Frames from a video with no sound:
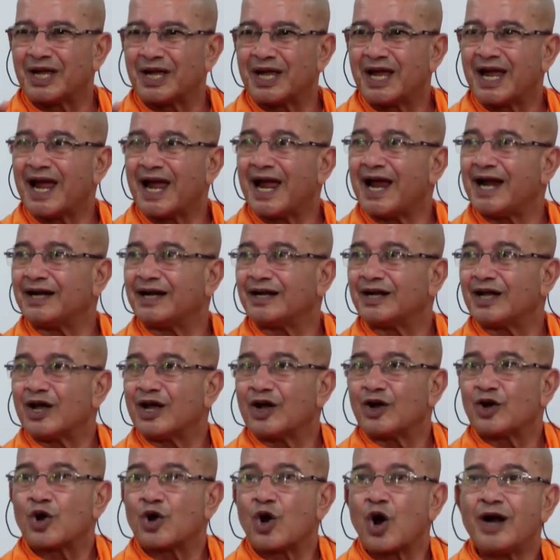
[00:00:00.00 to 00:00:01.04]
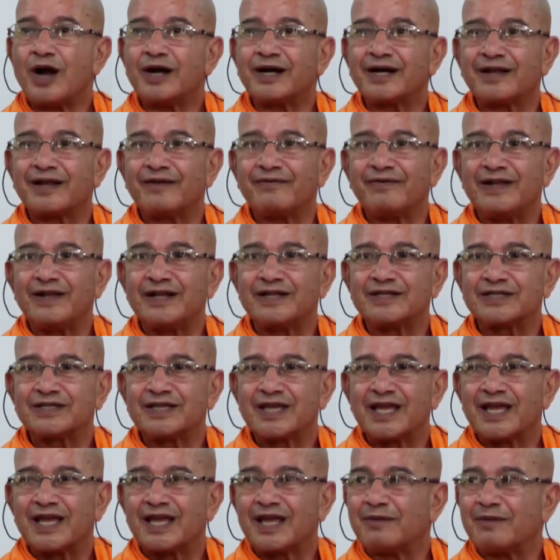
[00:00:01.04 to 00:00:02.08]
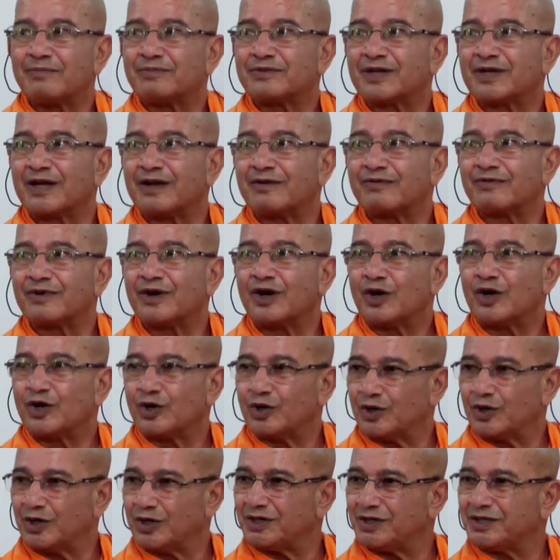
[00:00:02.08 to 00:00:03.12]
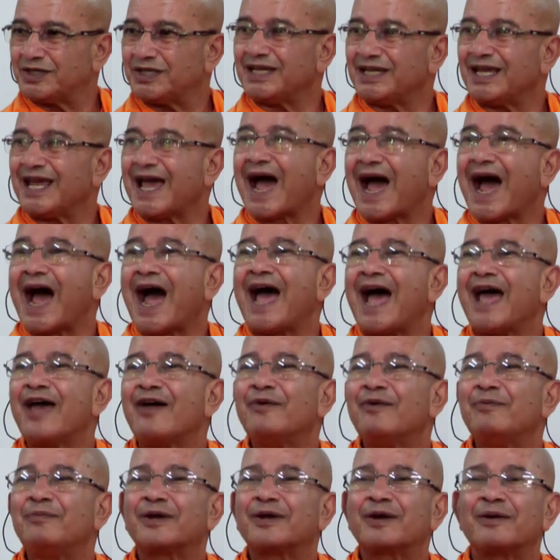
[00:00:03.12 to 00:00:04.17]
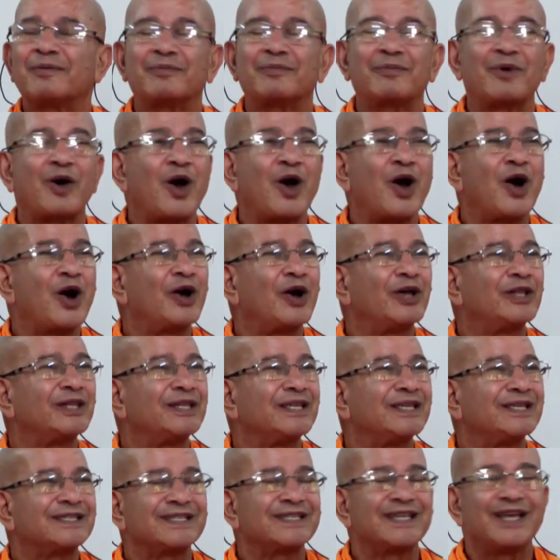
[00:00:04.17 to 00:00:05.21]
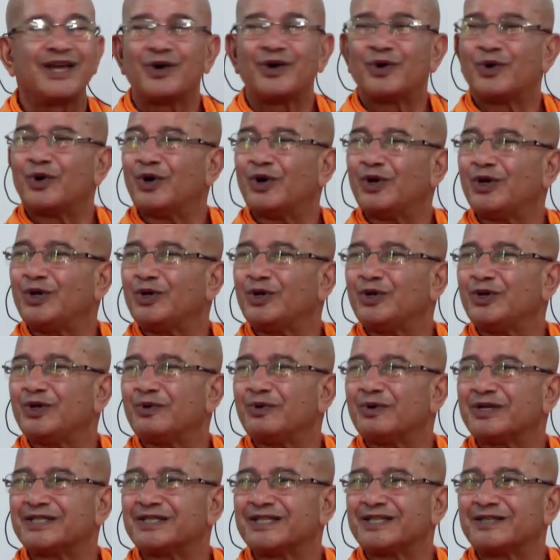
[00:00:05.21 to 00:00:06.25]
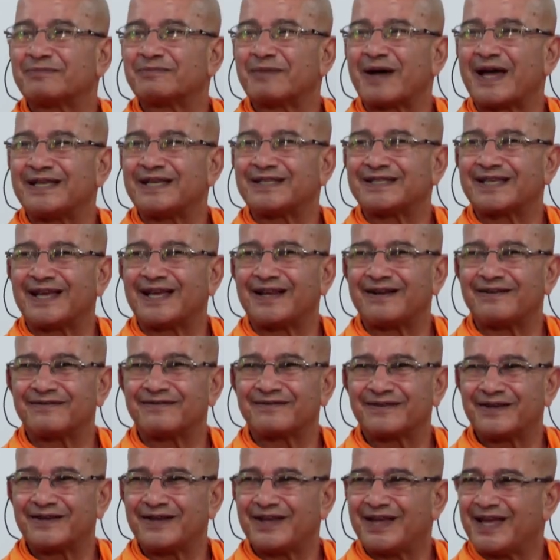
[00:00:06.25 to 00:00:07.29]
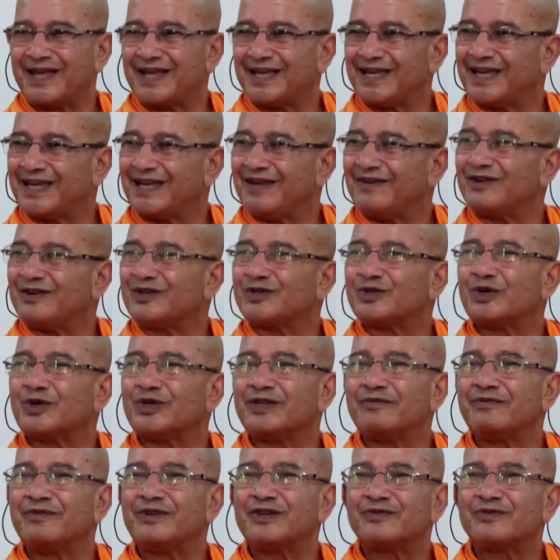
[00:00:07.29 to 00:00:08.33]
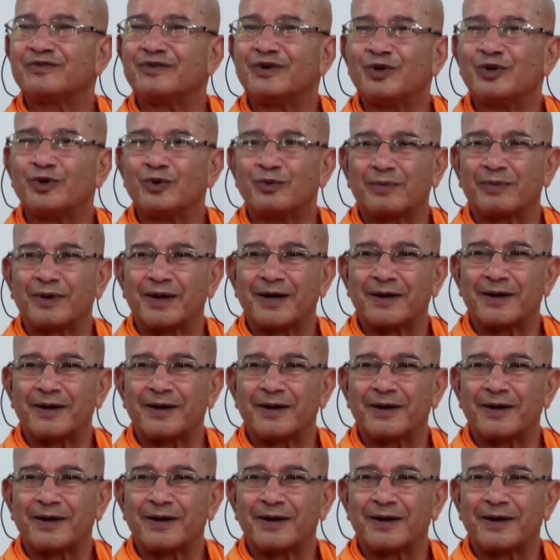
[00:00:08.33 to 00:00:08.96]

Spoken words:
And God reveals Himself. See, I have become all this. Whole universe is myself. He will show the Vishwarupa.